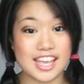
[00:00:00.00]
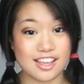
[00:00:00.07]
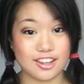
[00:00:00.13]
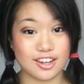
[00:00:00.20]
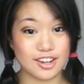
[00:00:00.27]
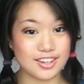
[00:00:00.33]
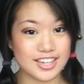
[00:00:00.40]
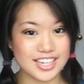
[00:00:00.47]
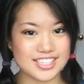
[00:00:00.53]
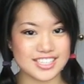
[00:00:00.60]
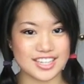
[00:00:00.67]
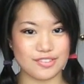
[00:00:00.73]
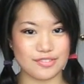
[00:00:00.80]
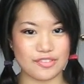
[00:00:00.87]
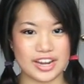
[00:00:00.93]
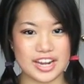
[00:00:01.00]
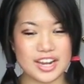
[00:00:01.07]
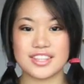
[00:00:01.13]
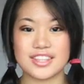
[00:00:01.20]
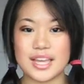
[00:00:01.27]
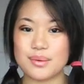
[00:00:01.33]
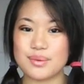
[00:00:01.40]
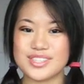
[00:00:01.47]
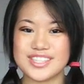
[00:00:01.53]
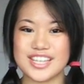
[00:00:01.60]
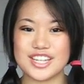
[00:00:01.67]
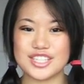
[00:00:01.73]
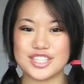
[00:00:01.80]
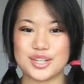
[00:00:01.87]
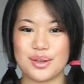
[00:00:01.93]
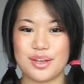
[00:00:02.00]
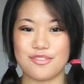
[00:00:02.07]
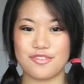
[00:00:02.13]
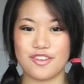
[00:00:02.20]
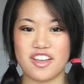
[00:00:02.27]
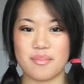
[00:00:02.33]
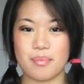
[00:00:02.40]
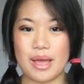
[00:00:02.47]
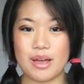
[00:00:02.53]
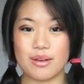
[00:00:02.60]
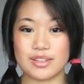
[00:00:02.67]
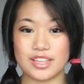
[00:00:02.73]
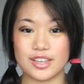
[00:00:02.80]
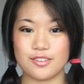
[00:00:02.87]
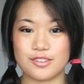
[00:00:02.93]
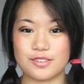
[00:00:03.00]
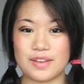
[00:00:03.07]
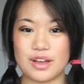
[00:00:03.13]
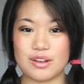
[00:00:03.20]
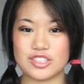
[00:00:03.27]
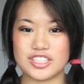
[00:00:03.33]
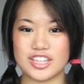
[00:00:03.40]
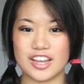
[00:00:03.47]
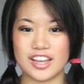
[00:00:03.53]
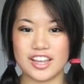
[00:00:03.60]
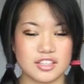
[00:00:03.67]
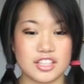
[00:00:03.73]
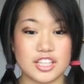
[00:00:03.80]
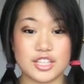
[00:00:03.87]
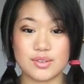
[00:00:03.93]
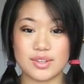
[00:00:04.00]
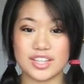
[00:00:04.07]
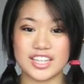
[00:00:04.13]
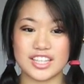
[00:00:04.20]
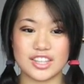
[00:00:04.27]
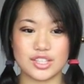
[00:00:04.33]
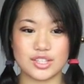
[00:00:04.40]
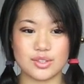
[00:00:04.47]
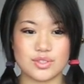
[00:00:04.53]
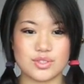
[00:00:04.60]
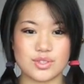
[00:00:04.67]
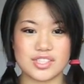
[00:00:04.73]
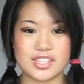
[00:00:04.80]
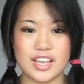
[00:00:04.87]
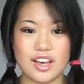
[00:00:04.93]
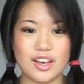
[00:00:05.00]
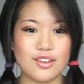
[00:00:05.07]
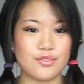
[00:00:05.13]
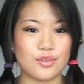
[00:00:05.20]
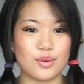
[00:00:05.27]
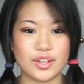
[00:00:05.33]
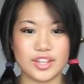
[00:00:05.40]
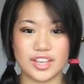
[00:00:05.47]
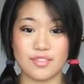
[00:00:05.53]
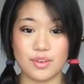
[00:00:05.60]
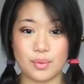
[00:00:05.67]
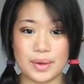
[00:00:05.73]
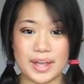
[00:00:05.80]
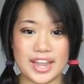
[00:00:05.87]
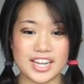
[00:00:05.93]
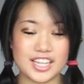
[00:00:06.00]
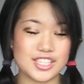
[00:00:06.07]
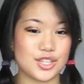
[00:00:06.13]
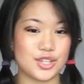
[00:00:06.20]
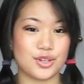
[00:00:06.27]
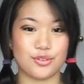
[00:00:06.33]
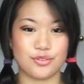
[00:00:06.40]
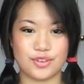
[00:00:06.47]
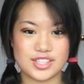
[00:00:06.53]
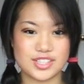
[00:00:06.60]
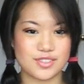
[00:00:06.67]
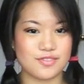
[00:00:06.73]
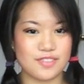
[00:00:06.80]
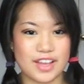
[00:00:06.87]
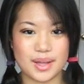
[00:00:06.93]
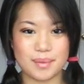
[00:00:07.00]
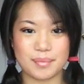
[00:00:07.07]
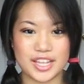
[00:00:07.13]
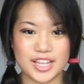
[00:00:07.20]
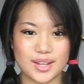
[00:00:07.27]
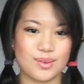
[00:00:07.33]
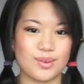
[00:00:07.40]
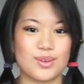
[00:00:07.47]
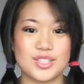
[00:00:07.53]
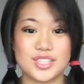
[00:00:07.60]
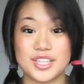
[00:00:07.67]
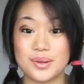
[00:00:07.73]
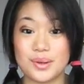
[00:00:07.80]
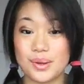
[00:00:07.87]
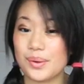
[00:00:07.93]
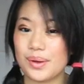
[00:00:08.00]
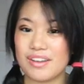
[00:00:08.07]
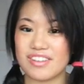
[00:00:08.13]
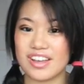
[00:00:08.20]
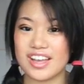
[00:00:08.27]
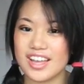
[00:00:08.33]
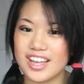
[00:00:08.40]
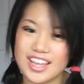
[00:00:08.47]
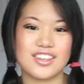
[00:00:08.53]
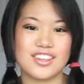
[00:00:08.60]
including delivery, they will send you a £5 gift voucher that you can either use yourself or give away to your friends and family or to whoever